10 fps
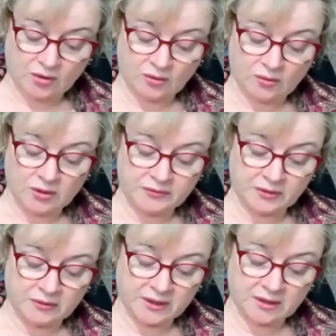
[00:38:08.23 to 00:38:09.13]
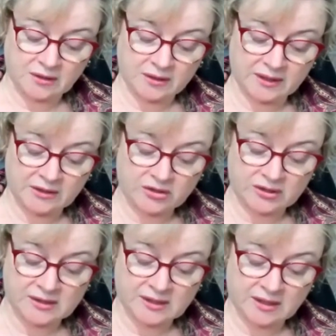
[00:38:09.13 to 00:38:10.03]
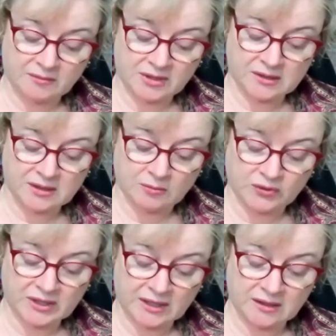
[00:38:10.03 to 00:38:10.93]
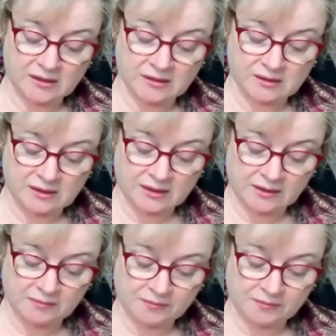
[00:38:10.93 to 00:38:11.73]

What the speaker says: all of your incarnations are happening simultaneously.